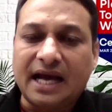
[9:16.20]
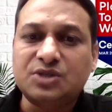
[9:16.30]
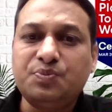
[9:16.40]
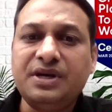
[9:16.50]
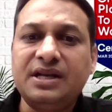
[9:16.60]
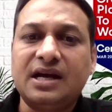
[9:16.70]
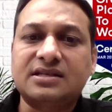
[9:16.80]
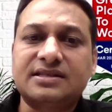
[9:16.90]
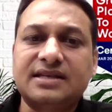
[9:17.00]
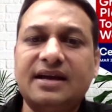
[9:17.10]
has been
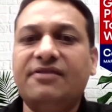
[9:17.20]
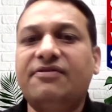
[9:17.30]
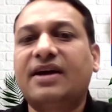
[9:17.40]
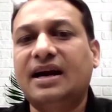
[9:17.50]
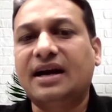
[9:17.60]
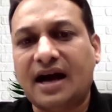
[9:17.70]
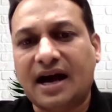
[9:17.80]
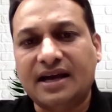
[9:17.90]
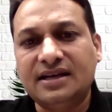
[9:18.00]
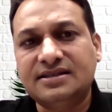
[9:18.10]
a significant
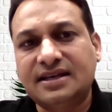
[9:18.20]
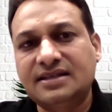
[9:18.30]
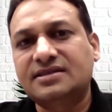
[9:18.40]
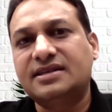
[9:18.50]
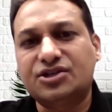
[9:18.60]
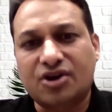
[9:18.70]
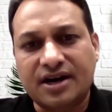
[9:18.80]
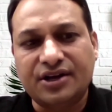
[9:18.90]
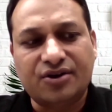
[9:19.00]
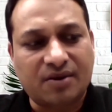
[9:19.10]
high since they
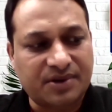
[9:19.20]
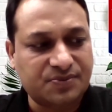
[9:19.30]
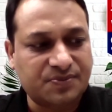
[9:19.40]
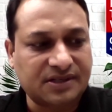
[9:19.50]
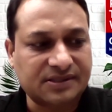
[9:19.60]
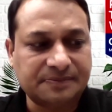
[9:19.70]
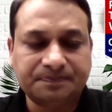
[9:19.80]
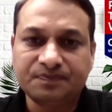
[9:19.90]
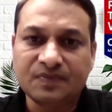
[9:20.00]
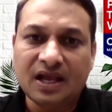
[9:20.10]
joined Ecom Express.
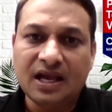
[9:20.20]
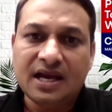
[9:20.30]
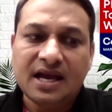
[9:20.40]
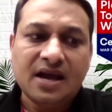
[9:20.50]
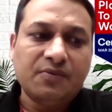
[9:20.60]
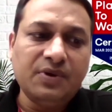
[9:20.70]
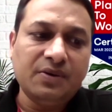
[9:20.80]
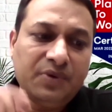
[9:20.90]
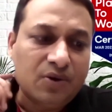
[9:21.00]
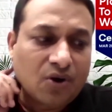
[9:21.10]

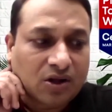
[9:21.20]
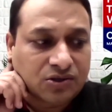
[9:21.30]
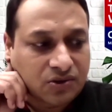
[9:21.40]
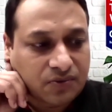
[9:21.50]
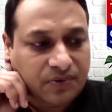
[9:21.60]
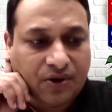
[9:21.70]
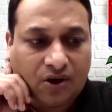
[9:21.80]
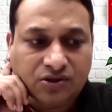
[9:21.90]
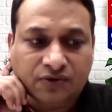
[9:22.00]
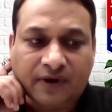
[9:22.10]
We
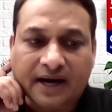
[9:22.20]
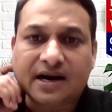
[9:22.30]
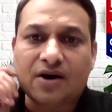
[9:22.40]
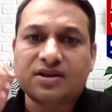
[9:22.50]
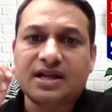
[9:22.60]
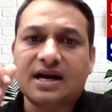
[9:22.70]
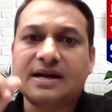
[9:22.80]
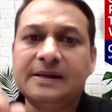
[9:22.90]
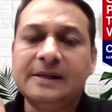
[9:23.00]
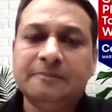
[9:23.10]
could also find out
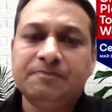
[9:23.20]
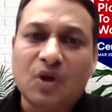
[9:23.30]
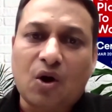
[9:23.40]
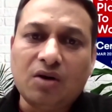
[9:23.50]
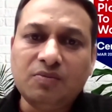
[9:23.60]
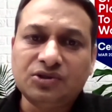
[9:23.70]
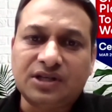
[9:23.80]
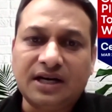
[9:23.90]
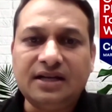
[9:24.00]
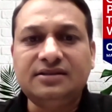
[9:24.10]
that
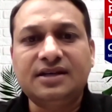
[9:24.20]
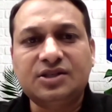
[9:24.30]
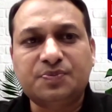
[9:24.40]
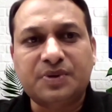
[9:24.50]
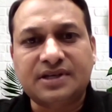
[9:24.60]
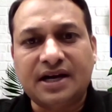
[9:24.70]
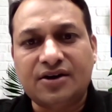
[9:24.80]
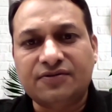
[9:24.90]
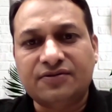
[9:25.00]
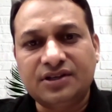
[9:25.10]
almost
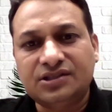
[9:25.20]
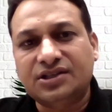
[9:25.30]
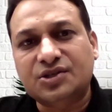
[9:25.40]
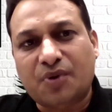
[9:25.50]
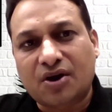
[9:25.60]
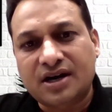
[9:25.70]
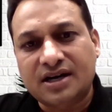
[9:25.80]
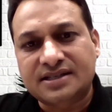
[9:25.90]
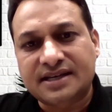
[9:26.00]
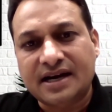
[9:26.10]
36% of this
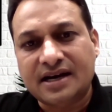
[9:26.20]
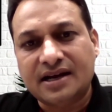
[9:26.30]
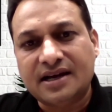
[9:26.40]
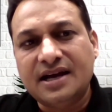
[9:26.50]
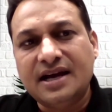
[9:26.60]
respondent said